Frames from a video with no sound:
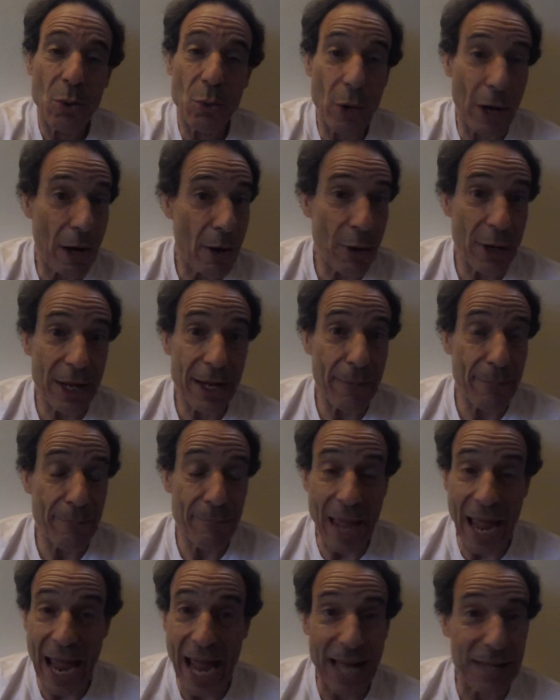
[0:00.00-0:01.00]

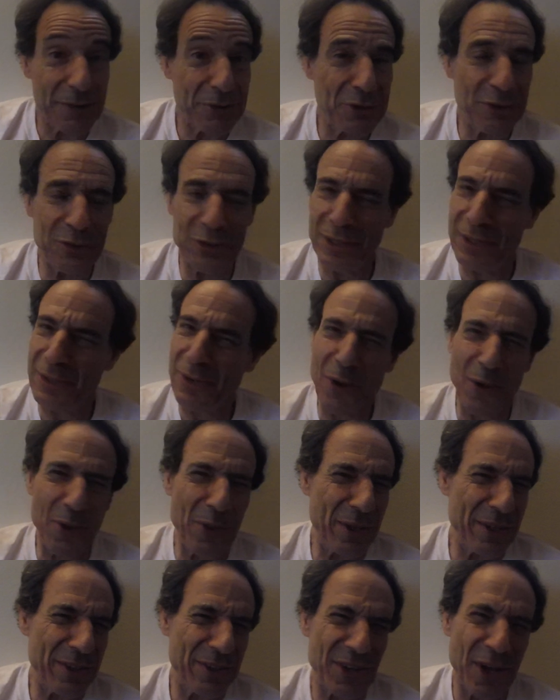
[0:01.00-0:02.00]
wearing masks and
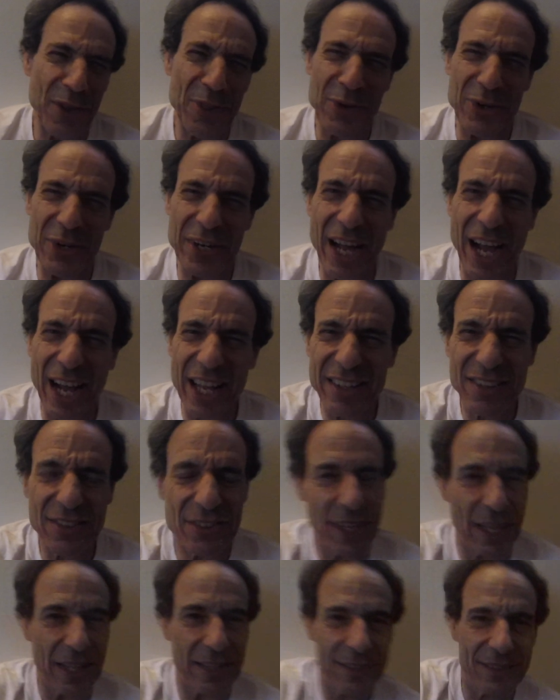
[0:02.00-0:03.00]
all this other
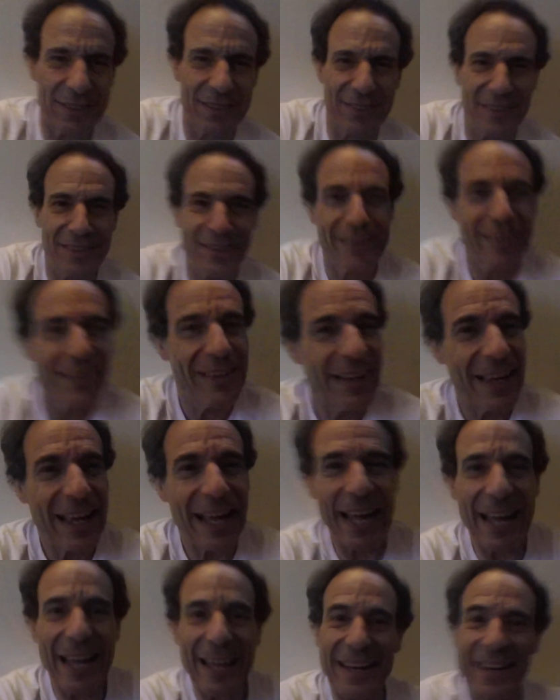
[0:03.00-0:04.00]
nonsense.
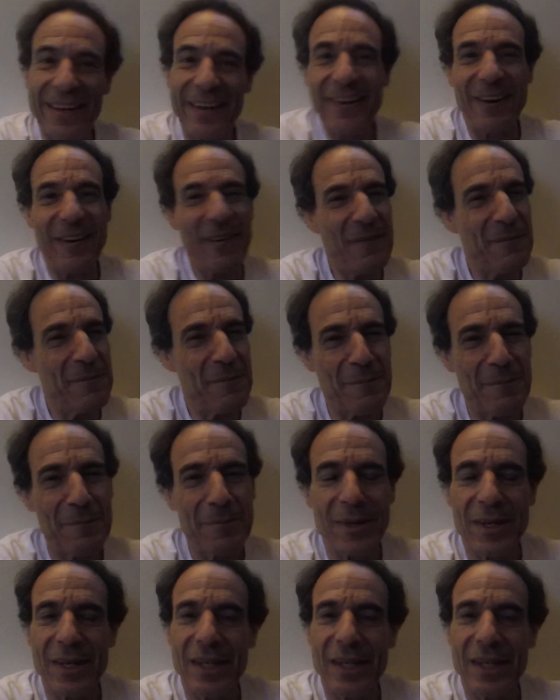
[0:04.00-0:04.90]
And and